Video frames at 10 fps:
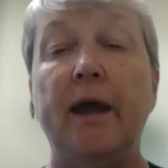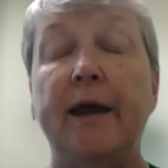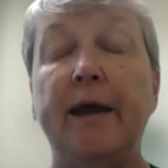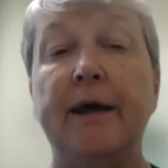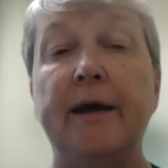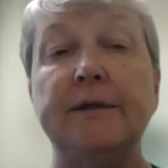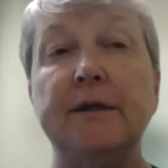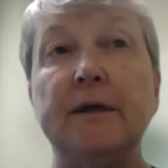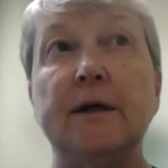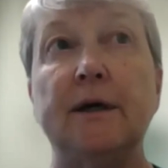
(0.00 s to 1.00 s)
And
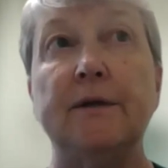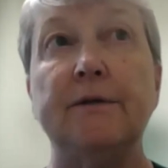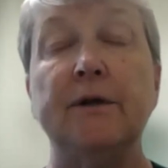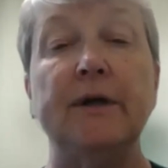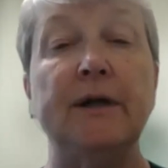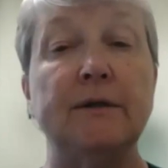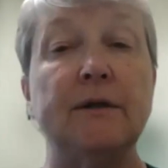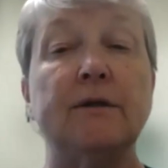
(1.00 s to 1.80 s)
uh, there is